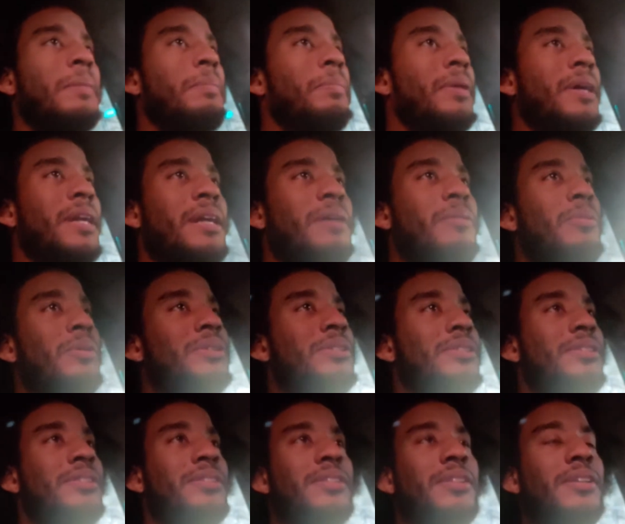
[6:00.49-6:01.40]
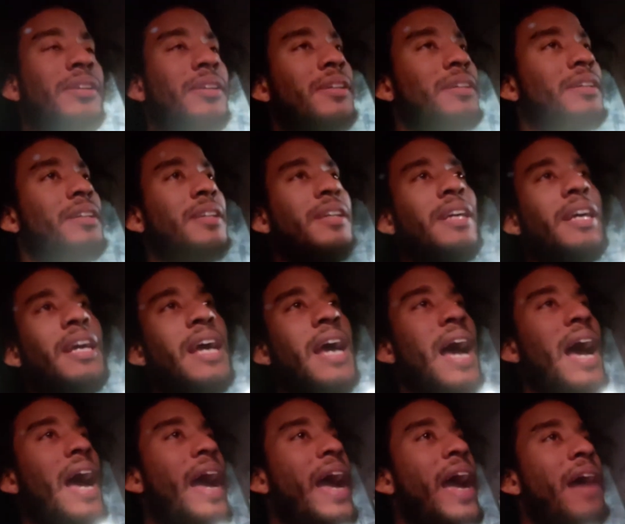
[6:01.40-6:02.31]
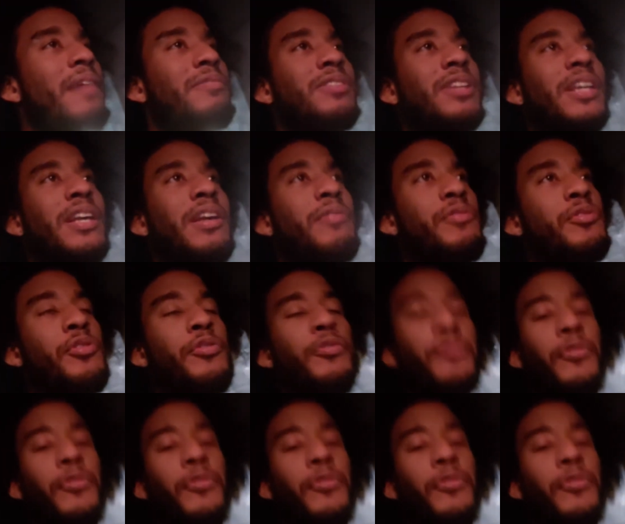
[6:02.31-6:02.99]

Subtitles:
But it was, I have to give it a